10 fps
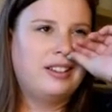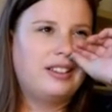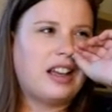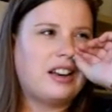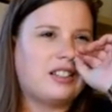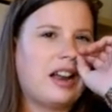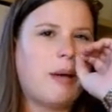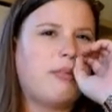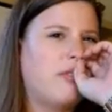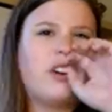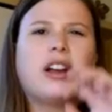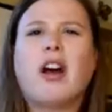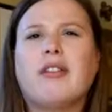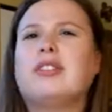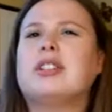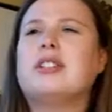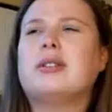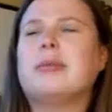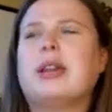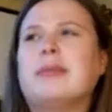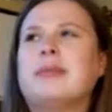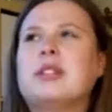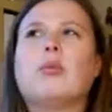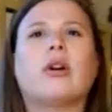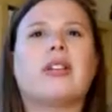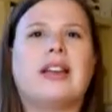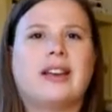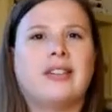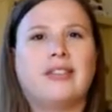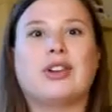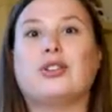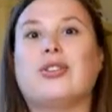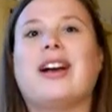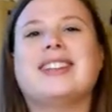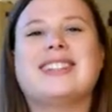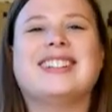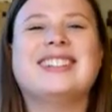that doesn't happen very often to me. It's more like french fries.